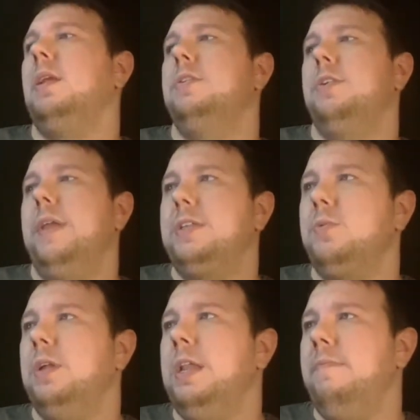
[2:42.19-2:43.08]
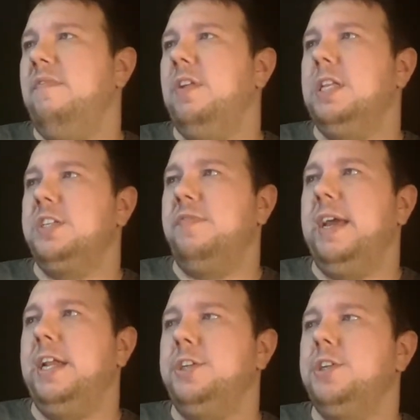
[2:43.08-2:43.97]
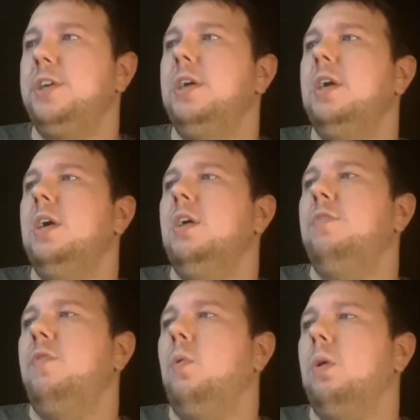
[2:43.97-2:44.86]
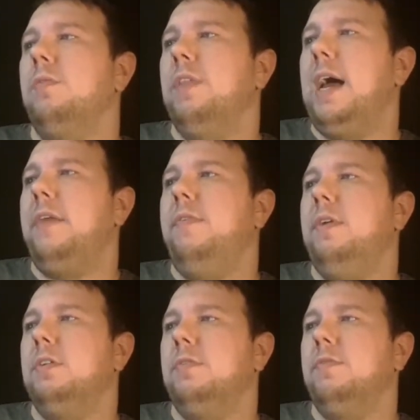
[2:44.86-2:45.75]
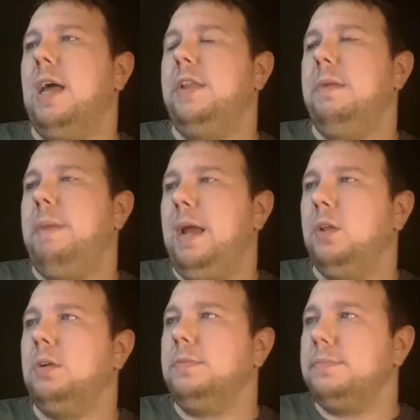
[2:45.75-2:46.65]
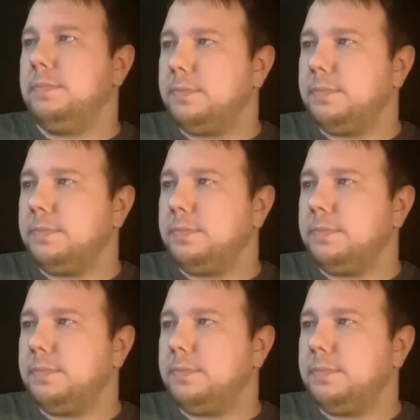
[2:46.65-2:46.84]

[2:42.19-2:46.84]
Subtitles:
So that's a disadvantage for Vlad the Impaler.